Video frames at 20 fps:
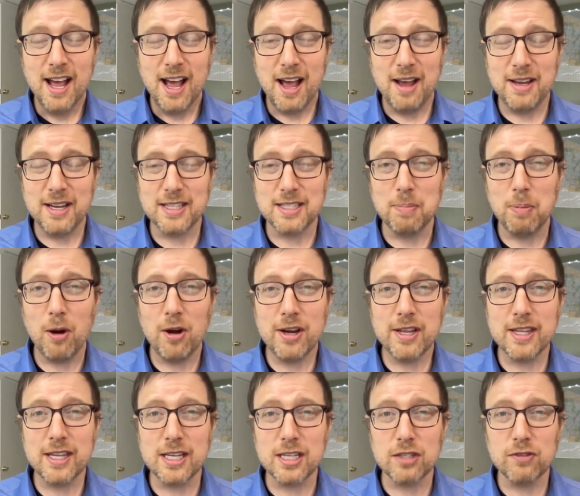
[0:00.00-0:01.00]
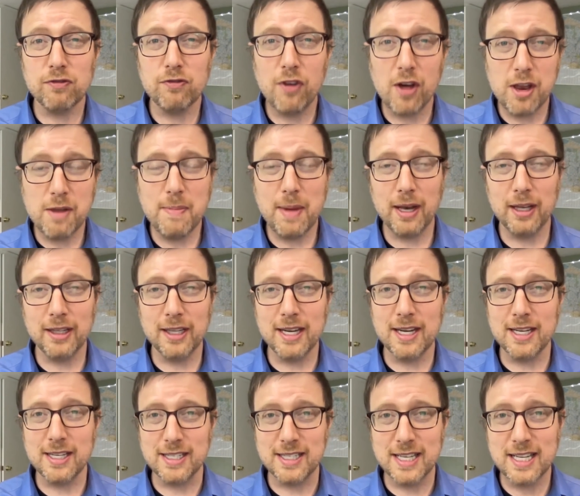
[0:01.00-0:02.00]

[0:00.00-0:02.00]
It's a party that is fundamentally